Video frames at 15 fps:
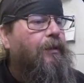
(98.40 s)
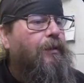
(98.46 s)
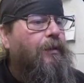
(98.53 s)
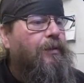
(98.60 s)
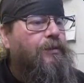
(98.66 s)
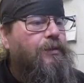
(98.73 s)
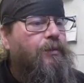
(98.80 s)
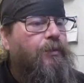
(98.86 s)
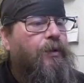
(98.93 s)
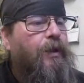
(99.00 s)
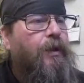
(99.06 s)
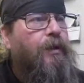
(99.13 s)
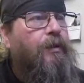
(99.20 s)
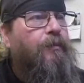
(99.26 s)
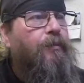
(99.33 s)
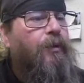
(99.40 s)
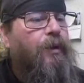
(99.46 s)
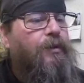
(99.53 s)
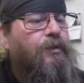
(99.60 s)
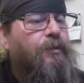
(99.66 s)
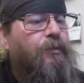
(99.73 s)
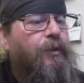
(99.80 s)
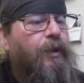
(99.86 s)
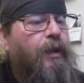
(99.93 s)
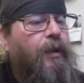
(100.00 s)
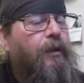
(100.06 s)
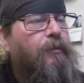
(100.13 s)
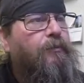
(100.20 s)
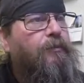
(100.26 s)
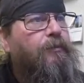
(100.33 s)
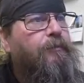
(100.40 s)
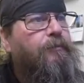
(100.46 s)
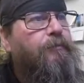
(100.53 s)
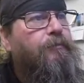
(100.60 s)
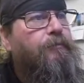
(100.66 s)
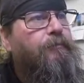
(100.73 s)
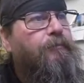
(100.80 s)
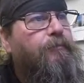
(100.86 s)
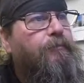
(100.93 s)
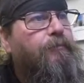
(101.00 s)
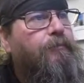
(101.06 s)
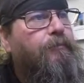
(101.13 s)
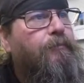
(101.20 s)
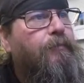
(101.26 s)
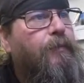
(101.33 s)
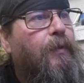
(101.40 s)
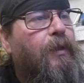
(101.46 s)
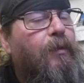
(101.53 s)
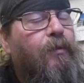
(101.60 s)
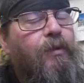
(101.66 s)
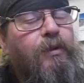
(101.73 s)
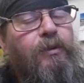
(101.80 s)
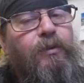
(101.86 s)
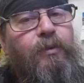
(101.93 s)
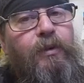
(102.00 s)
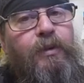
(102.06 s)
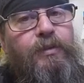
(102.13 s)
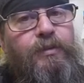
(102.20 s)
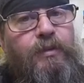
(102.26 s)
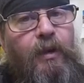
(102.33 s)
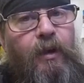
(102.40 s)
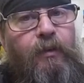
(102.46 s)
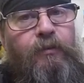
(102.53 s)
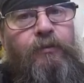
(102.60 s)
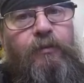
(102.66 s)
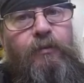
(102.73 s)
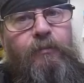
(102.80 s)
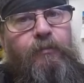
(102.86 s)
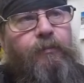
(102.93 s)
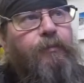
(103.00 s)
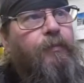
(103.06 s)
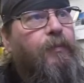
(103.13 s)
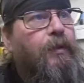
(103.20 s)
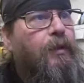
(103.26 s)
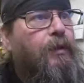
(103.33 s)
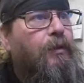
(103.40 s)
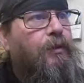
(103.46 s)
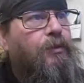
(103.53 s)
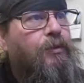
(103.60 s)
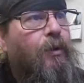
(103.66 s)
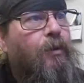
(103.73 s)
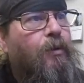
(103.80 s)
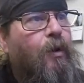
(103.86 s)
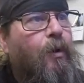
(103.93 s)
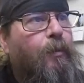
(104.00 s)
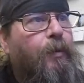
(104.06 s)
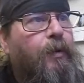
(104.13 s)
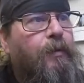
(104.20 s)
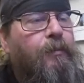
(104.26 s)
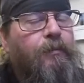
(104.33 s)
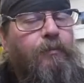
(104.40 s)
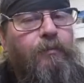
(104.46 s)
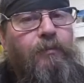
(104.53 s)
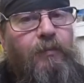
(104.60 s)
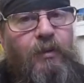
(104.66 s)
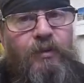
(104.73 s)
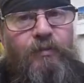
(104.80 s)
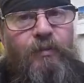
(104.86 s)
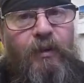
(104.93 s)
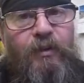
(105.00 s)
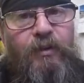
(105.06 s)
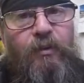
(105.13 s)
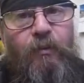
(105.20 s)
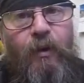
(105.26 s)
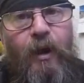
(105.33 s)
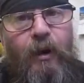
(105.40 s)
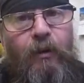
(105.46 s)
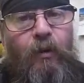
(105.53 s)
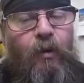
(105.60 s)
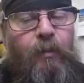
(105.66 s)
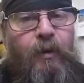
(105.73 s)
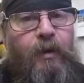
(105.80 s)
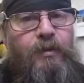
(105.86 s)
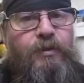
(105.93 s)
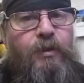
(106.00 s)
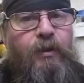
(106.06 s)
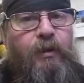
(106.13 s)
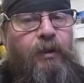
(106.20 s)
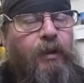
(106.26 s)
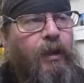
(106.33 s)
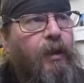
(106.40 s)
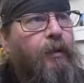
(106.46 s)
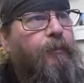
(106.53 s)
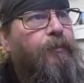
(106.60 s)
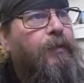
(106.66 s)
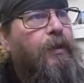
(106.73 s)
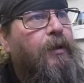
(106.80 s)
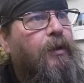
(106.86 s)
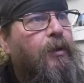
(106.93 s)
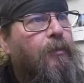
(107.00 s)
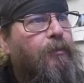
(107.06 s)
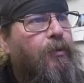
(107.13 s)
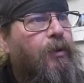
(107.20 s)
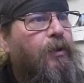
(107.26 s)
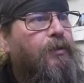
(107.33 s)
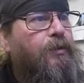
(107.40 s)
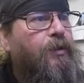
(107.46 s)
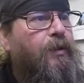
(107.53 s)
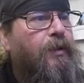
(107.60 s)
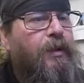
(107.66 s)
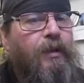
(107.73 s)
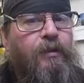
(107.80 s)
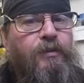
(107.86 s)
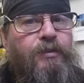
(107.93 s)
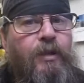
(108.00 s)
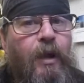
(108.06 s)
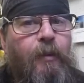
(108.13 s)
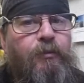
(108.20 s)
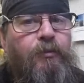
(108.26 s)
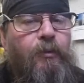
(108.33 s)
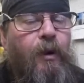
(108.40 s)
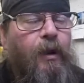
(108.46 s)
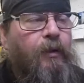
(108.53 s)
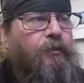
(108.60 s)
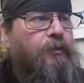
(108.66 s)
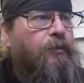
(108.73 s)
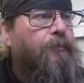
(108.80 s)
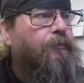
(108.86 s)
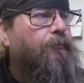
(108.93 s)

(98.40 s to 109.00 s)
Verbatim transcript: Let's see what kind of compression we have. When you're doing this test, choke open, as much throttle open as you can get. Pull it till the needle stops rising.